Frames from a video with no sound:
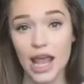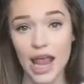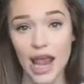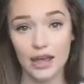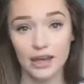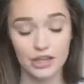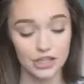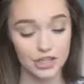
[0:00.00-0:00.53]

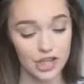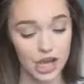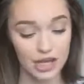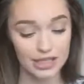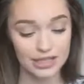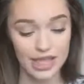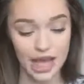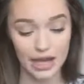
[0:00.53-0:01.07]
and it just kind
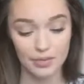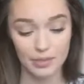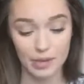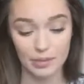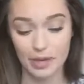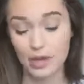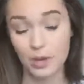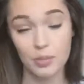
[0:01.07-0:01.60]
of sat in my
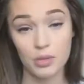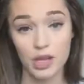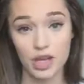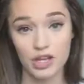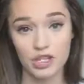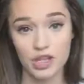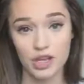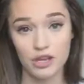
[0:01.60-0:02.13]
makeup
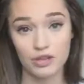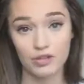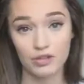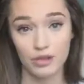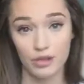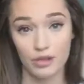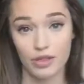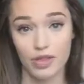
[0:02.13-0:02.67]
collection
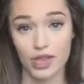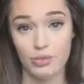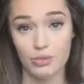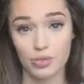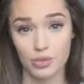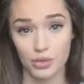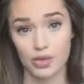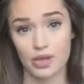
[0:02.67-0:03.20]
for the
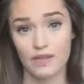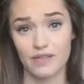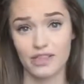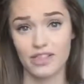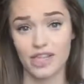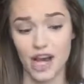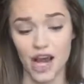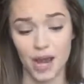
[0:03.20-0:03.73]
majority of the
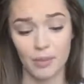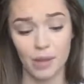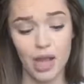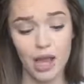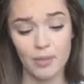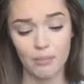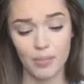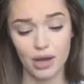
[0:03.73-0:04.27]
time.
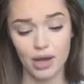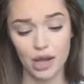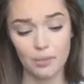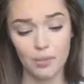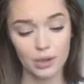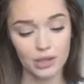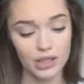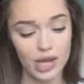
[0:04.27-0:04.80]
But I
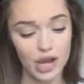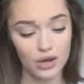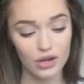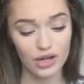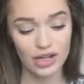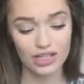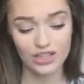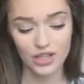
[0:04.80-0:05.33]
pulled it out
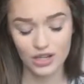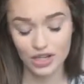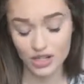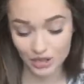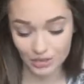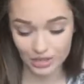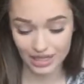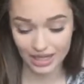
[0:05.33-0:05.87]
and I started
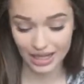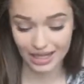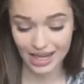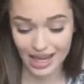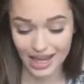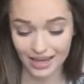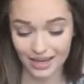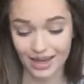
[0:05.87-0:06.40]
using it
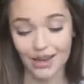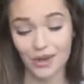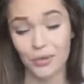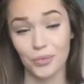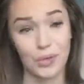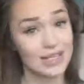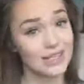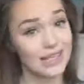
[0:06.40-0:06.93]
again
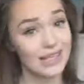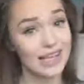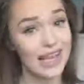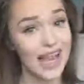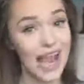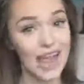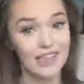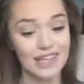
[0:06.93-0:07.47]
recently,
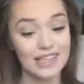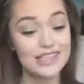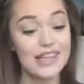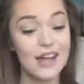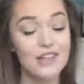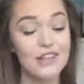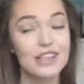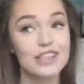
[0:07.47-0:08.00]
and this
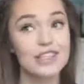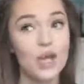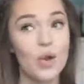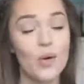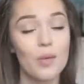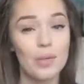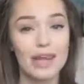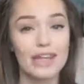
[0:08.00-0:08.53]
stuff is
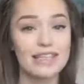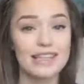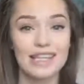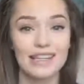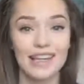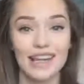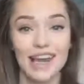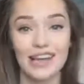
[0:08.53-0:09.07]
so
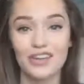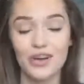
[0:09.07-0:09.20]
amazing. Like, I